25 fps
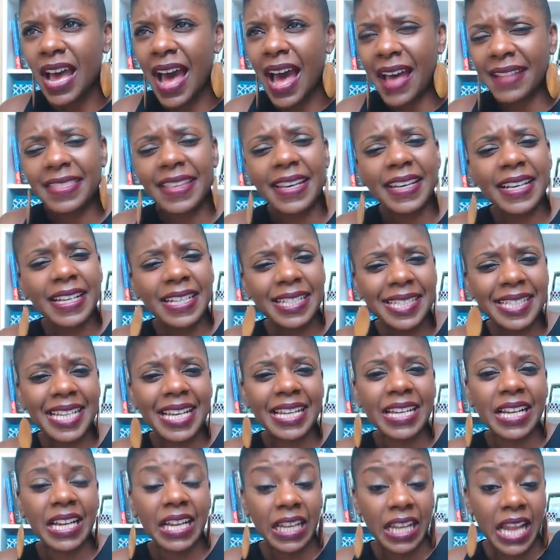I think he
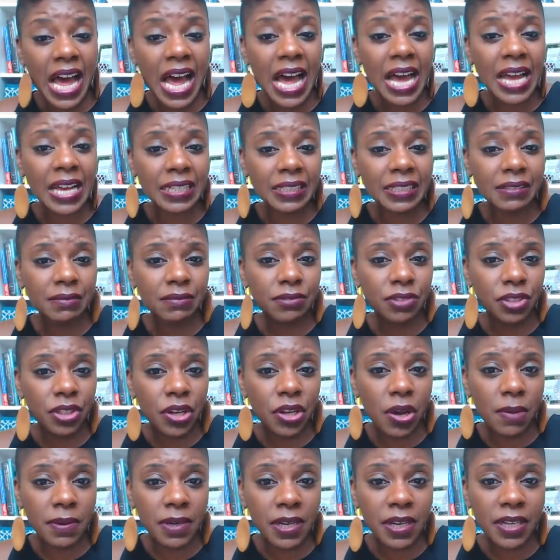said a lot, you
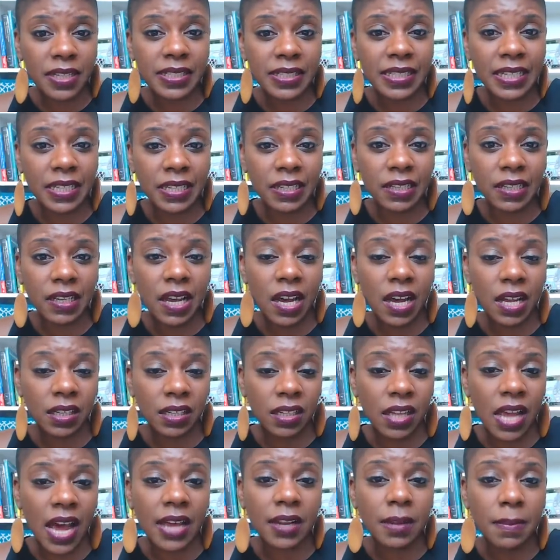know, because a
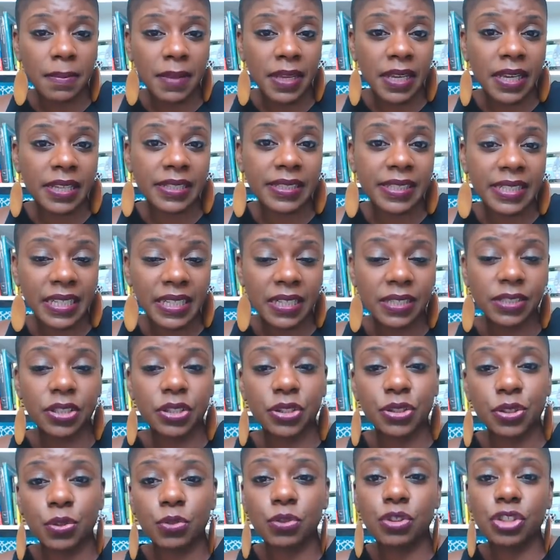lot of men tend to
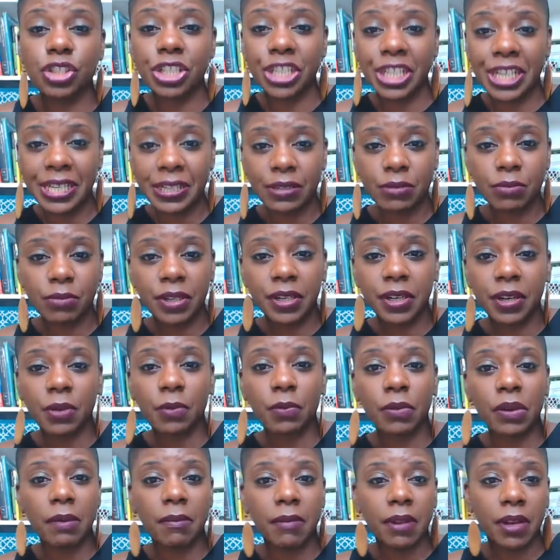do cheat when their
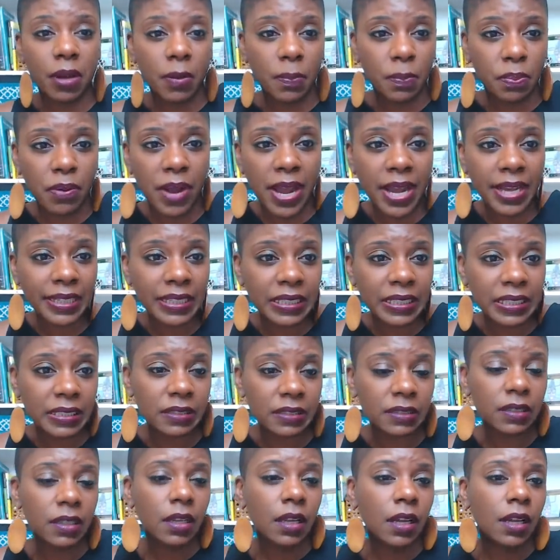women are pregnant.
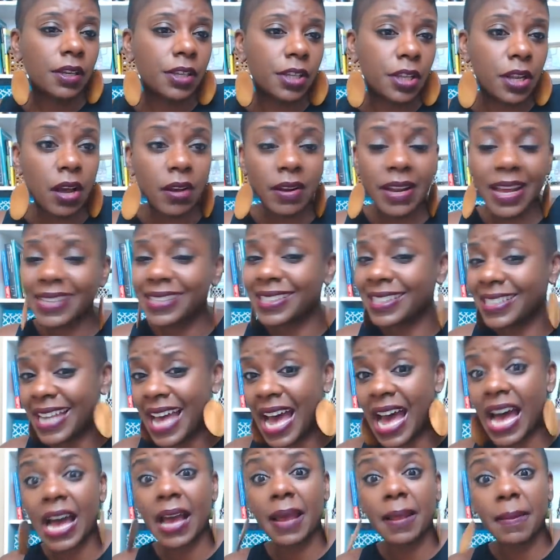You know, that's
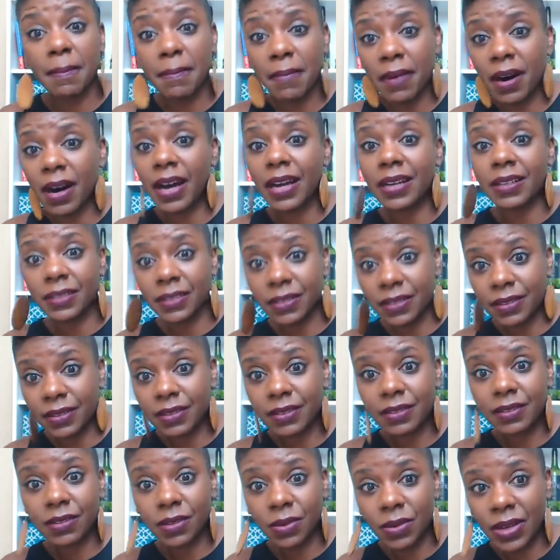9
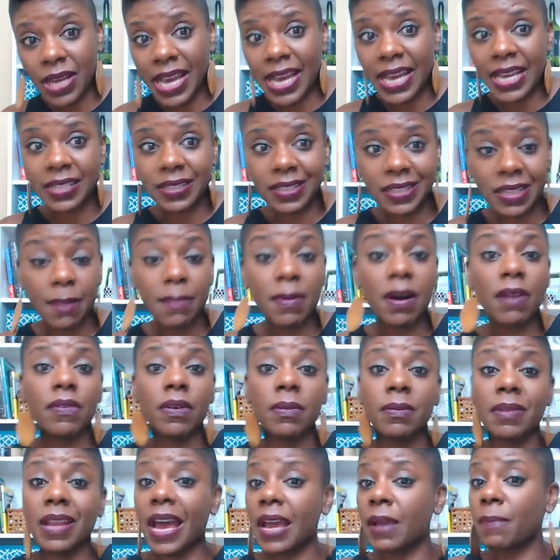months. Okay, some of
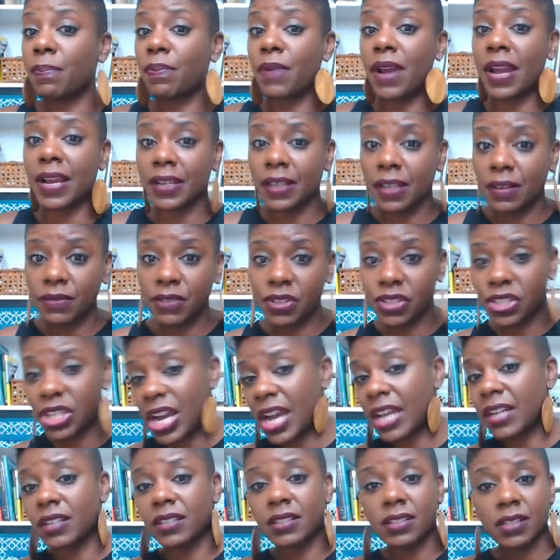them like pregnant
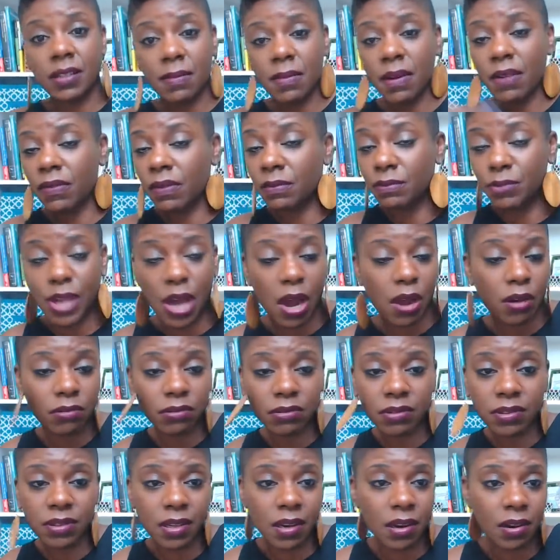vagina, some of them don't.
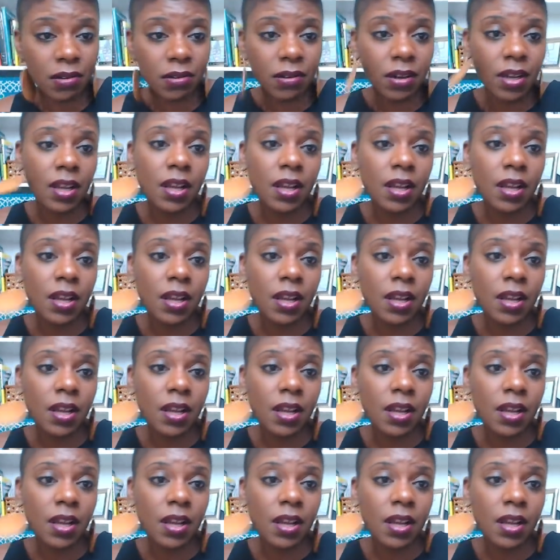So,